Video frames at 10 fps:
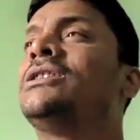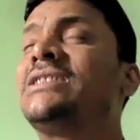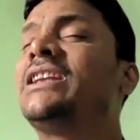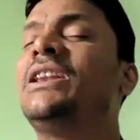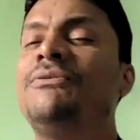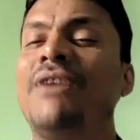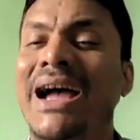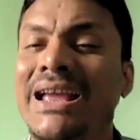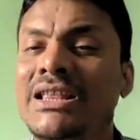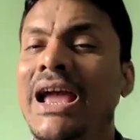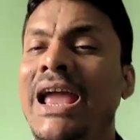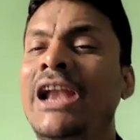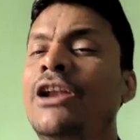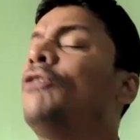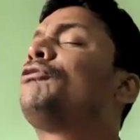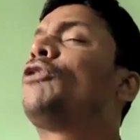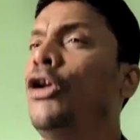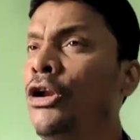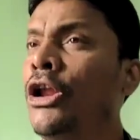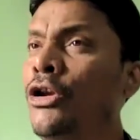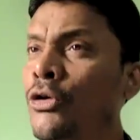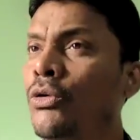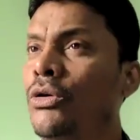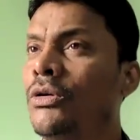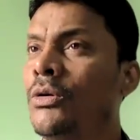signify the end of colonial rule.